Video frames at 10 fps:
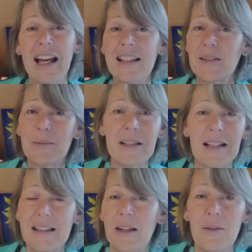And
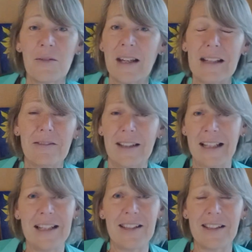sometimes, like with
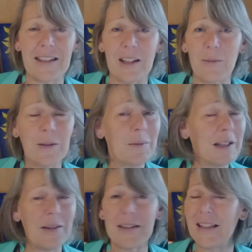relationships,
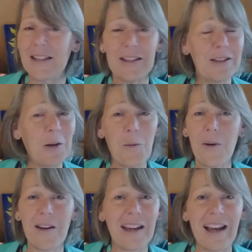sometimes they just don't
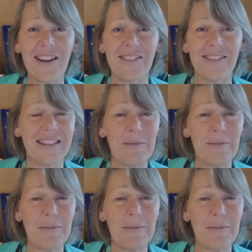work out.